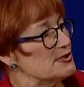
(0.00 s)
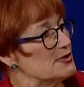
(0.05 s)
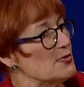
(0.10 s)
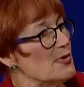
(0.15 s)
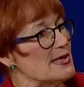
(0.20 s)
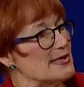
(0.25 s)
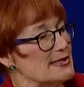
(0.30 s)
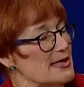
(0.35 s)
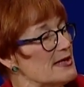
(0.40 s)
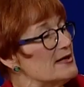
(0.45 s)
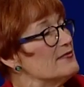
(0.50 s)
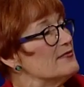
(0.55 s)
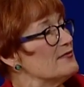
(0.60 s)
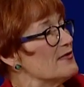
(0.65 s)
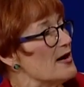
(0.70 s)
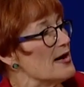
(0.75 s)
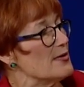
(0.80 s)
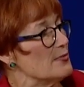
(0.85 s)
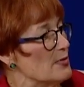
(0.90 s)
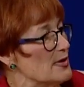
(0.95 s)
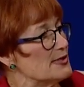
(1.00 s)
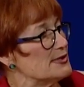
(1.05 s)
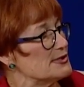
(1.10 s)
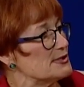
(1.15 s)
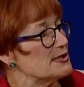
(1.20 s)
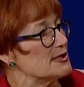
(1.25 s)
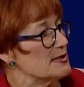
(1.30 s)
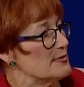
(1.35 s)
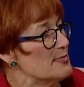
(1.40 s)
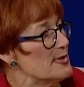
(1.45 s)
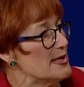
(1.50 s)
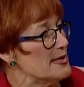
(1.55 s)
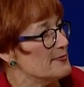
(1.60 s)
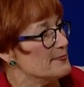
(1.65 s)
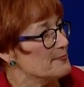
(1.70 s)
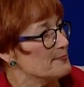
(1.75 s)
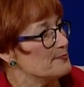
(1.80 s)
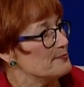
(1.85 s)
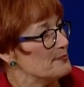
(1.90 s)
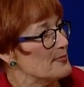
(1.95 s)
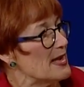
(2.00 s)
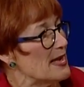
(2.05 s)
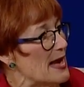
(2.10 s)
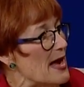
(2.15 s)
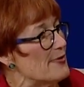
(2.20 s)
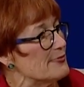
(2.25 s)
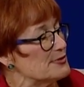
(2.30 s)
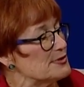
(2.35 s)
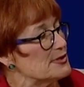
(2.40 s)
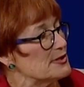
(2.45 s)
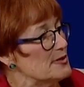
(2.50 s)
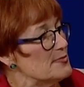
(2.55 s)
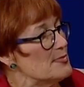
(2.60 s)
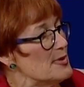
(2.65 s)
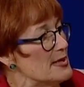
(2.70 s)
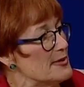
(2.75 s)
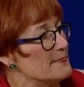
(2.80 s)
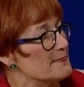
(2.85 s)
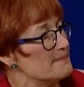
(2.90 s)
to identify what it's going to be and how it's going to be.